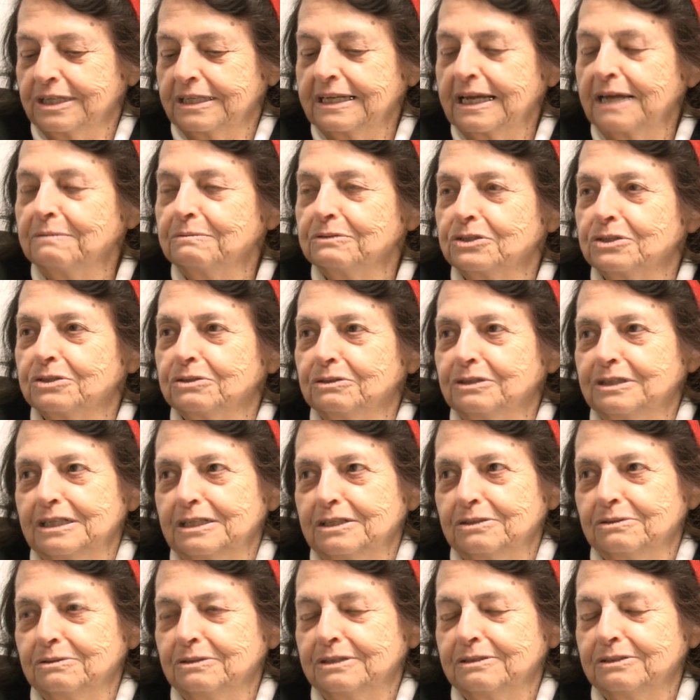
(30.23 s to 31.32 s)
and I was
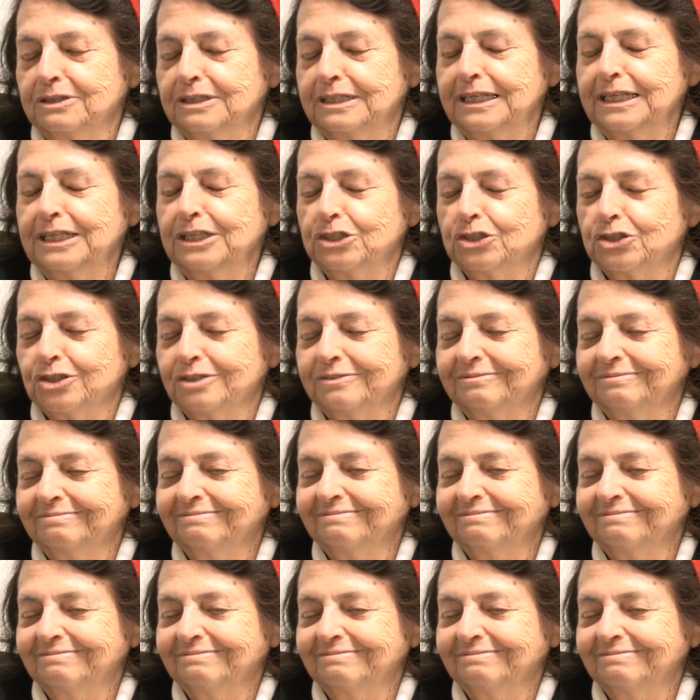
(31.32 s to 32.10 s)
continuing to teach